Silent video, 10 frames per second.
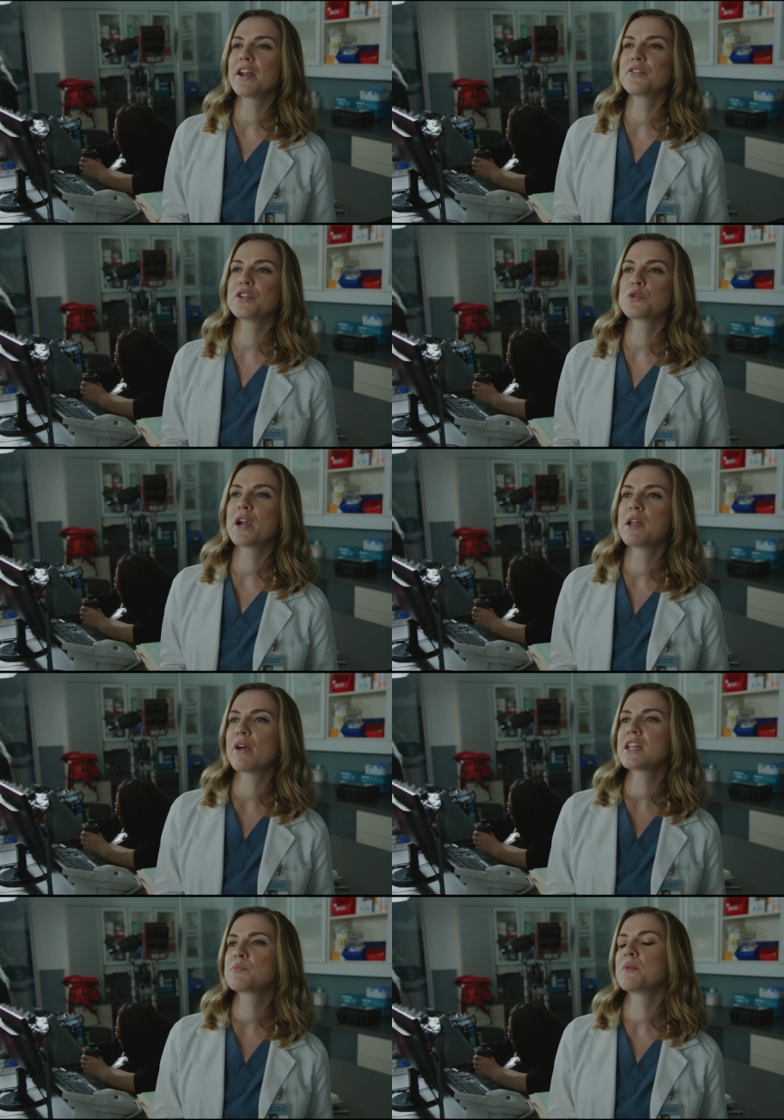greater than 20
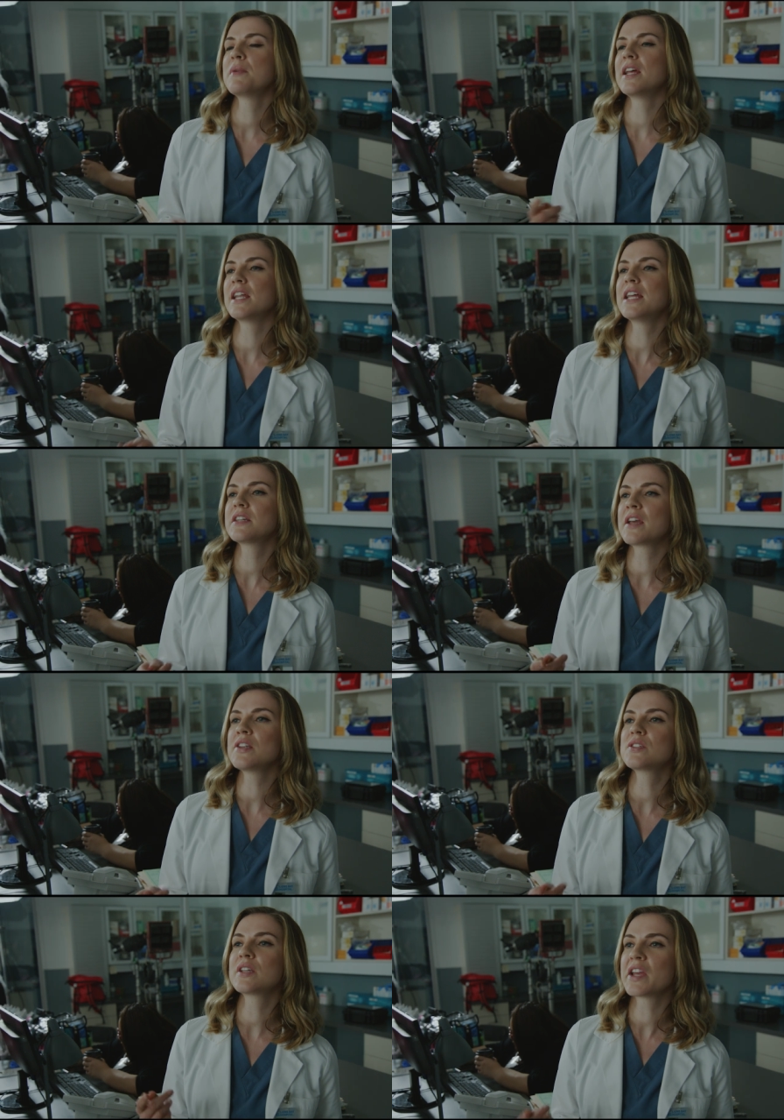breaths per minute
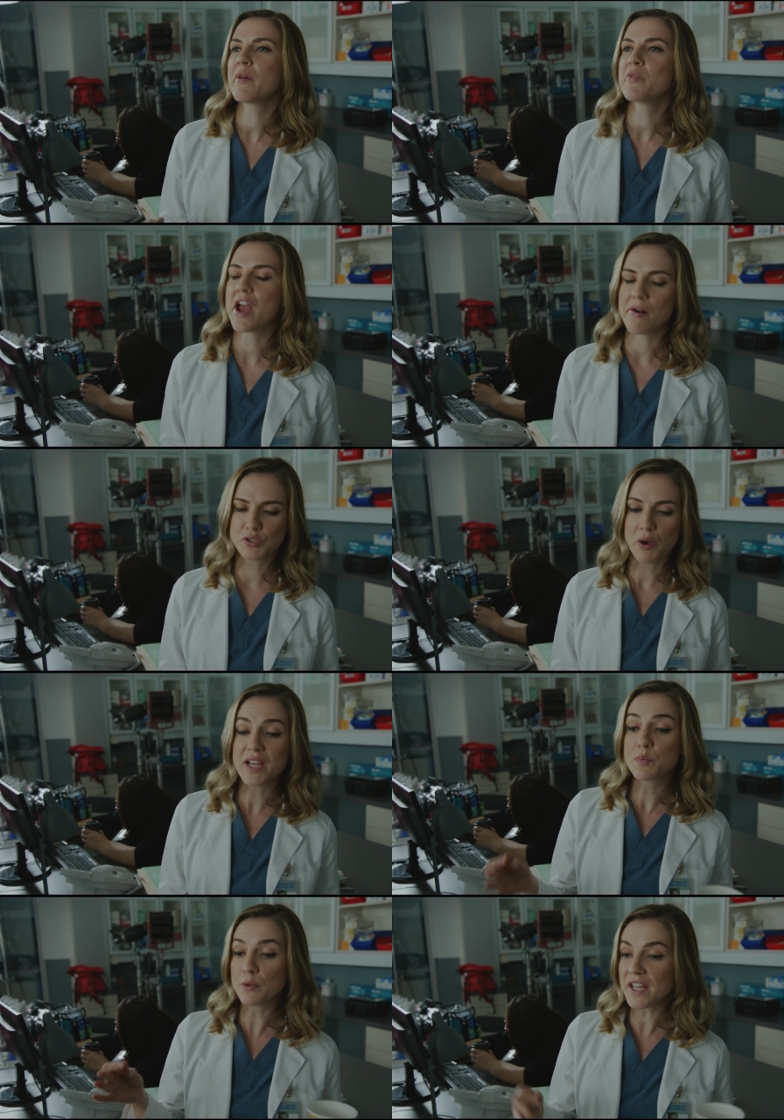indicates tachypnea. So
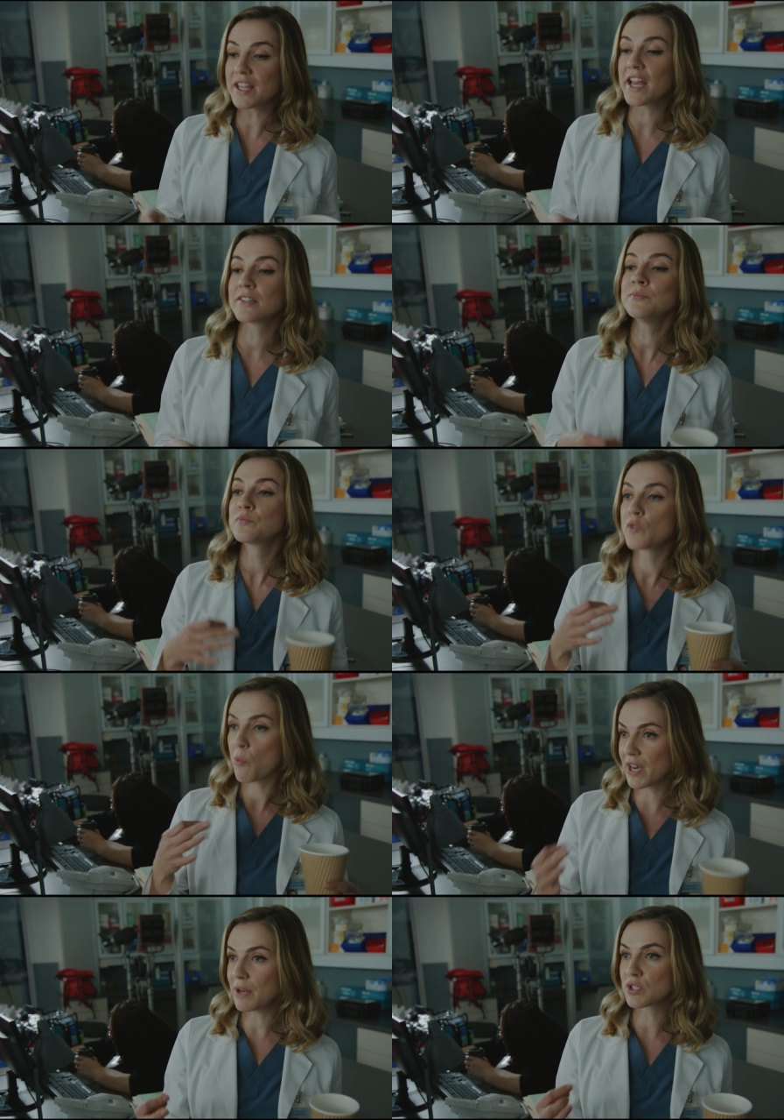his breathing,
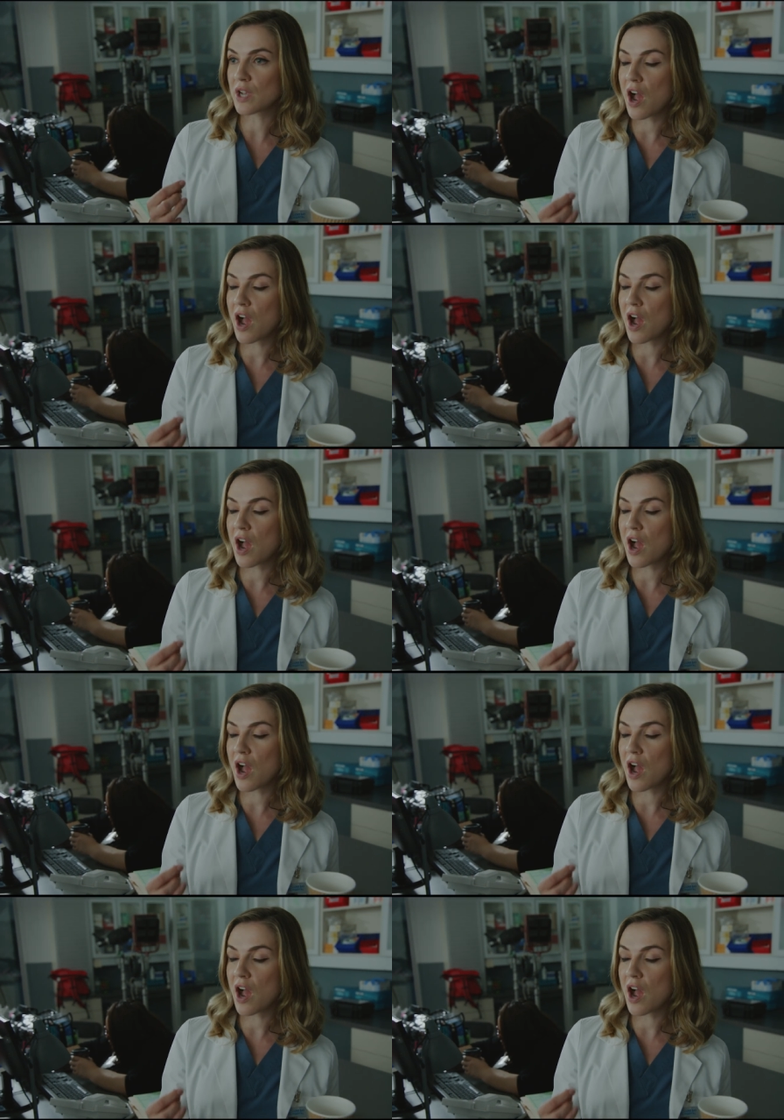when he was